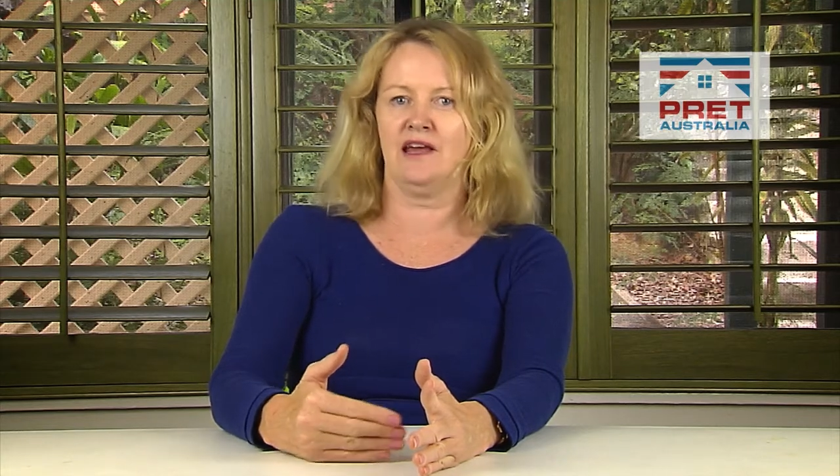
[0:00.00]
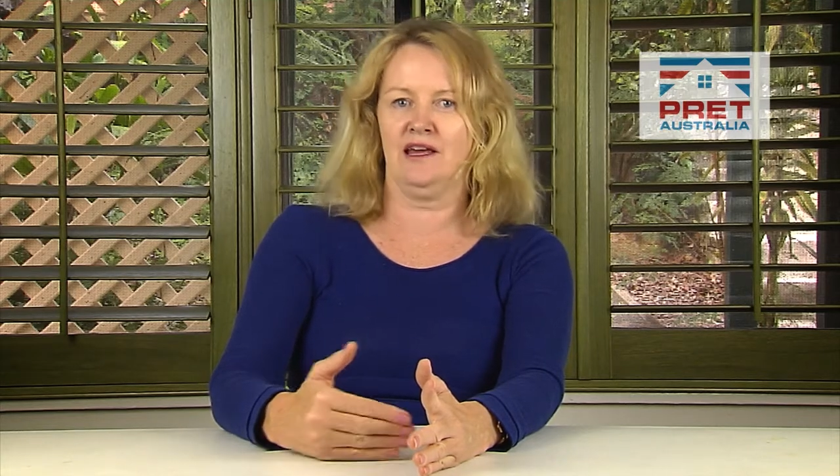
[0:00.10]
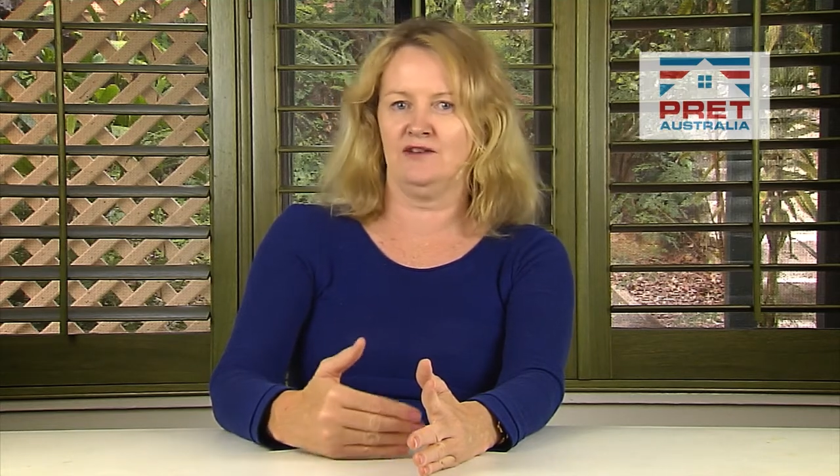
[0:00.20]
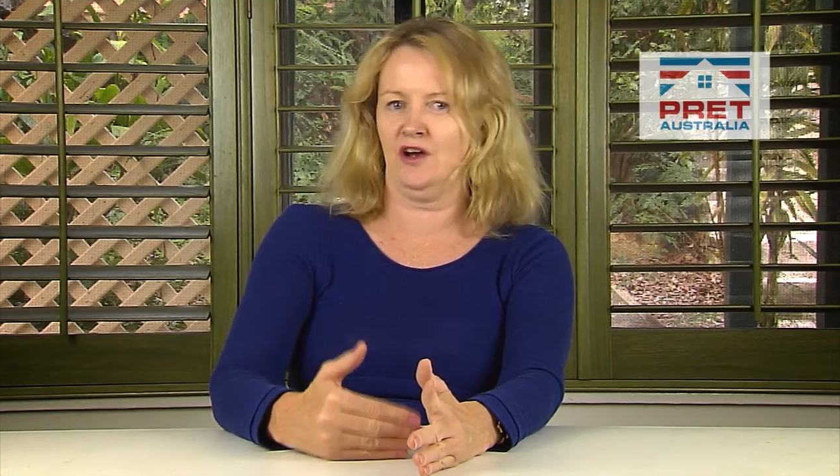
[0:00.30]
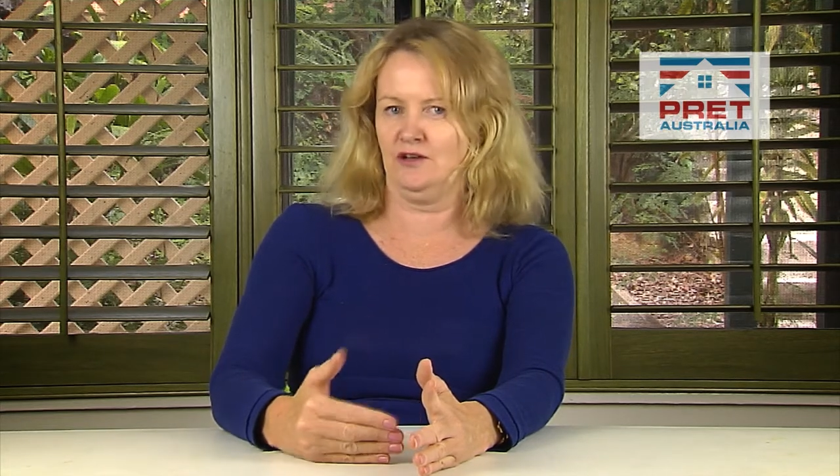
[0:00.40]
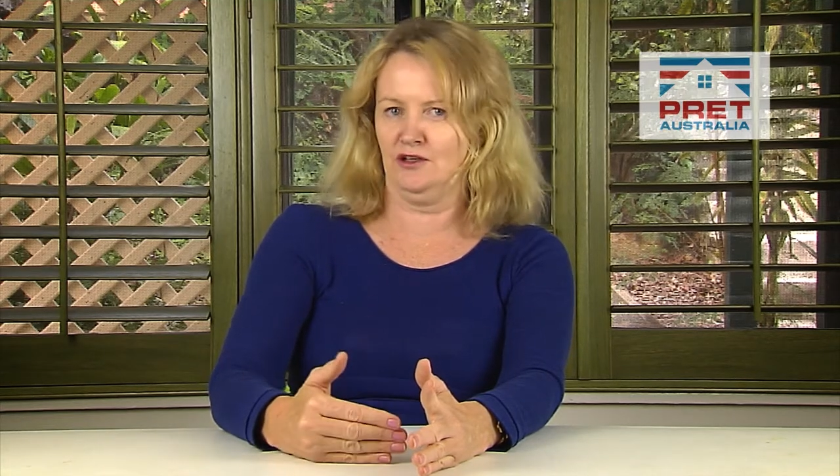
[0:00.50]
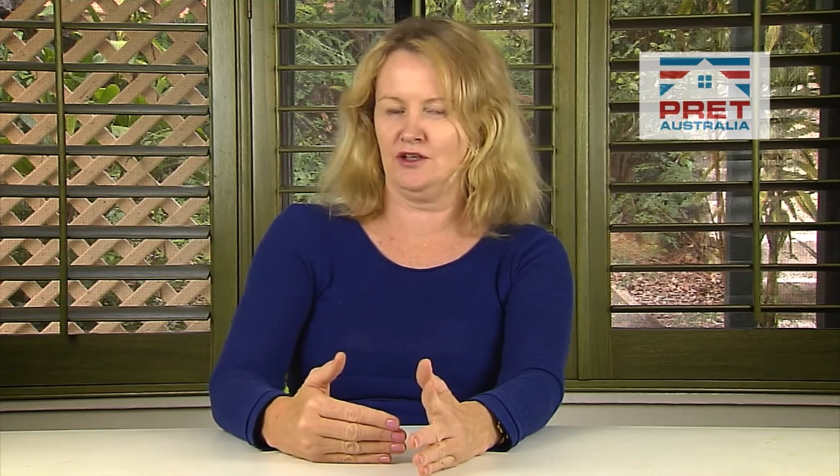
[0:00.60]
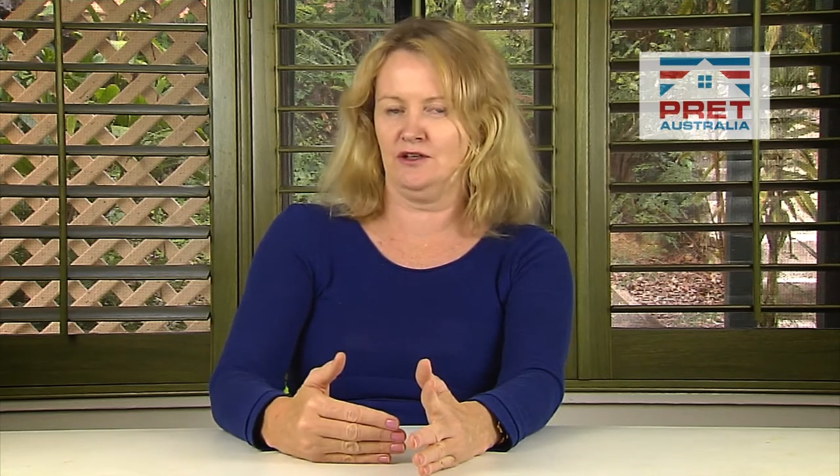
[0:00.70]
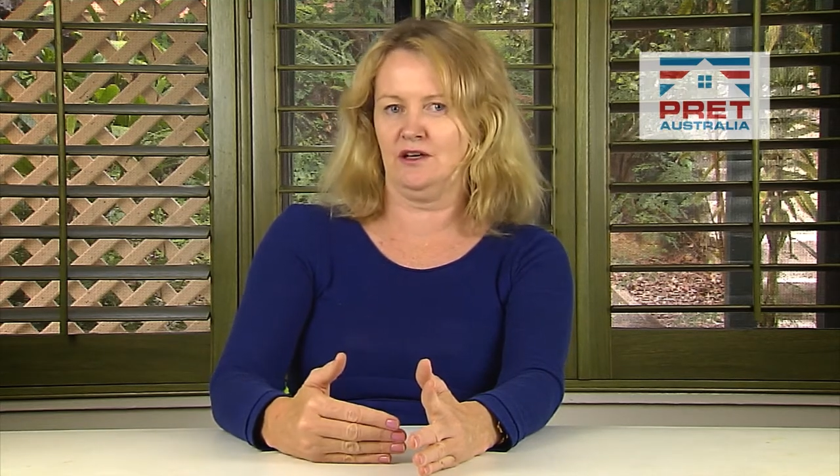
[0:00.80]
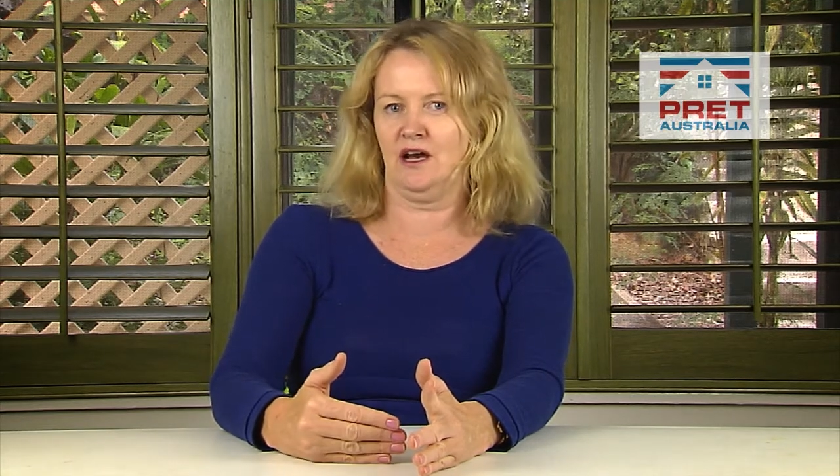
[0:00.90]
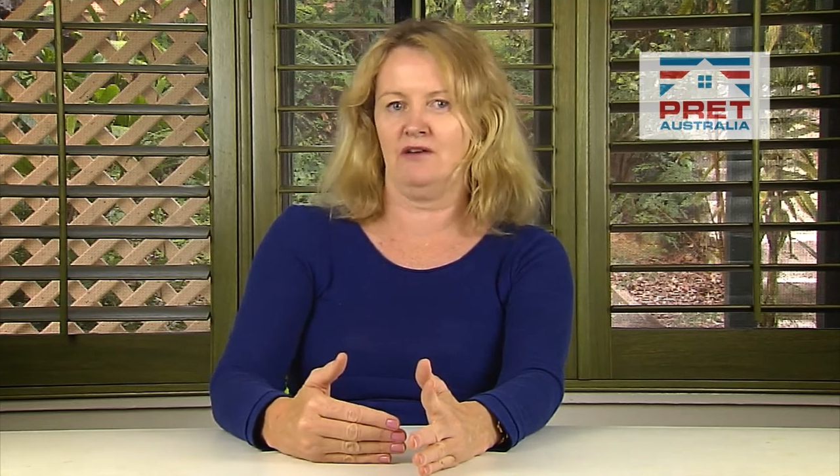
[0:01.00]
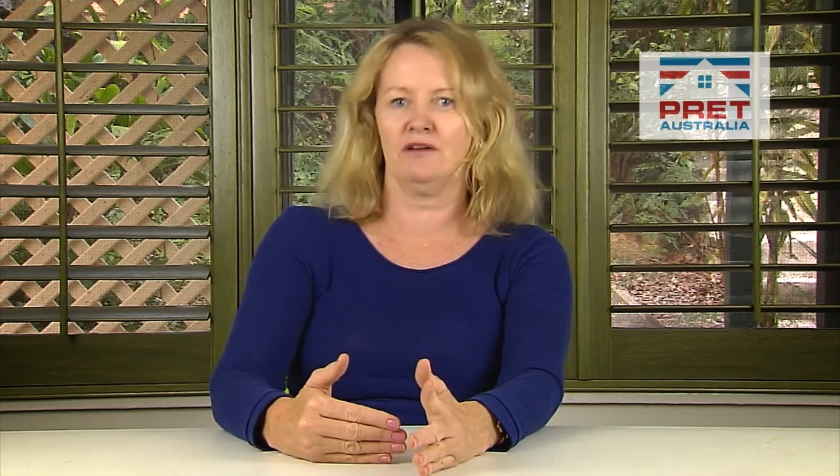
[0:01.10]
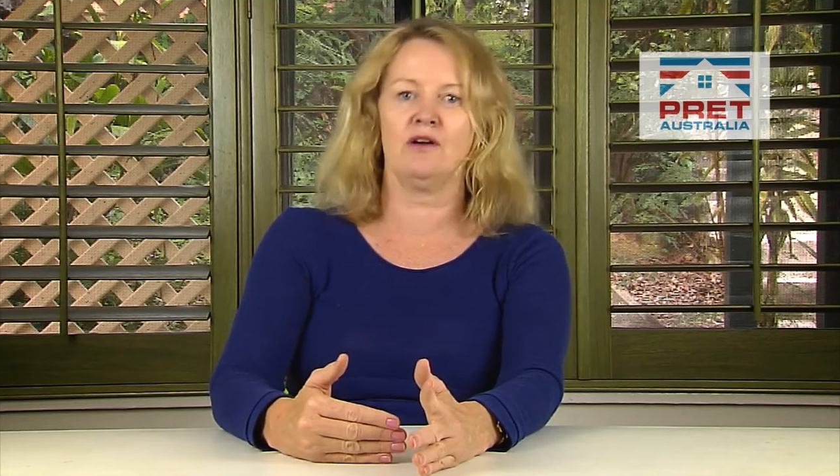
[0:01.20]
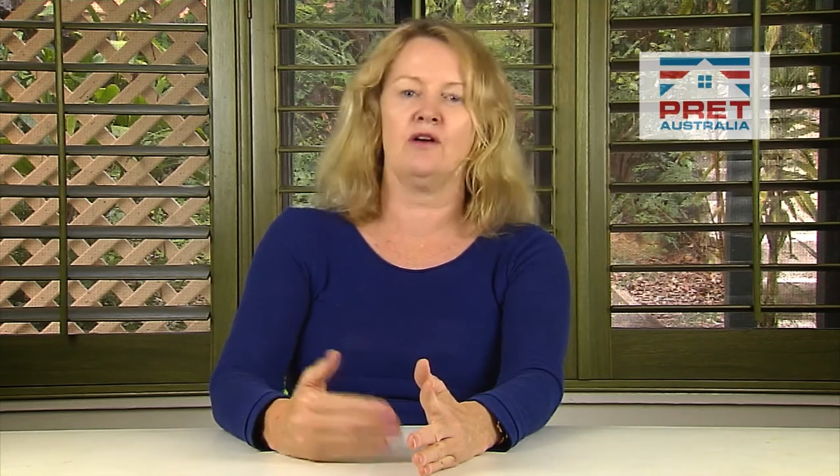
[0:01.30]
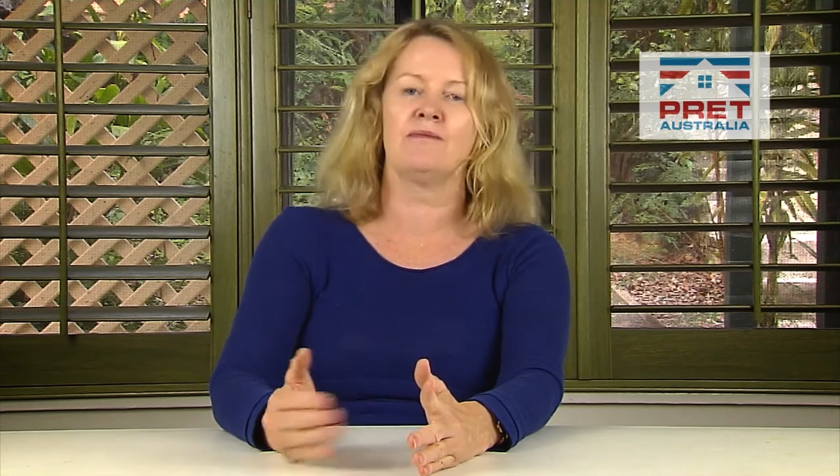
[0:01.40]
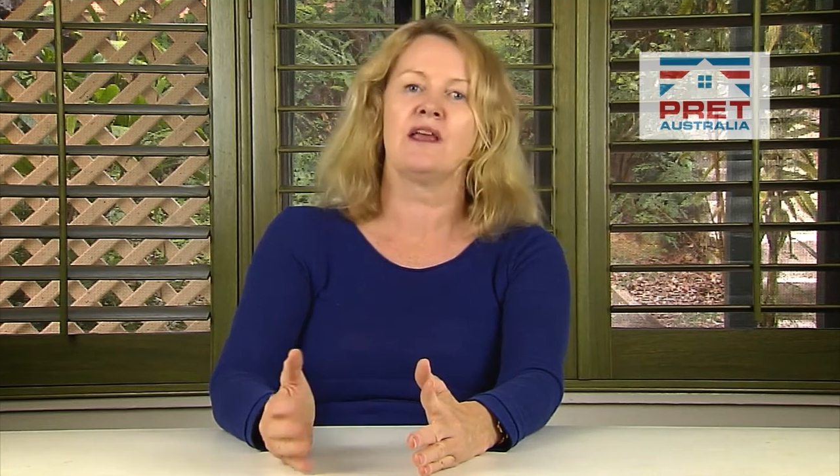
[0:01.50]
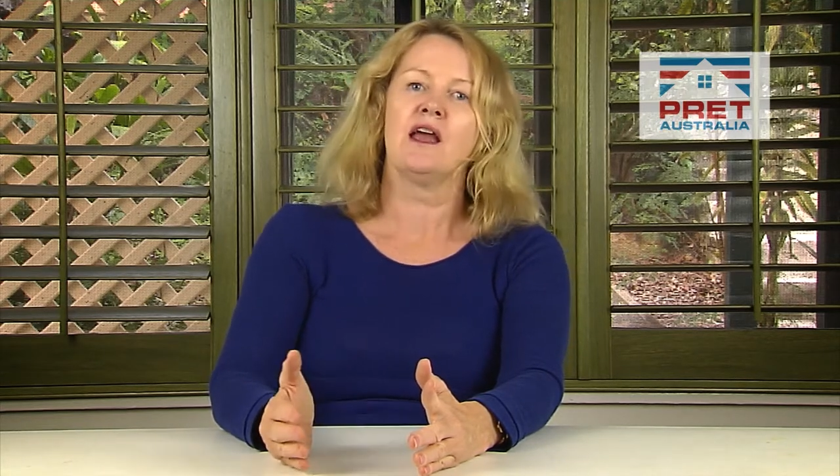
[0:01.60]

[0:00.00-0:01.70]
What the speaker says: and only 2 car recom.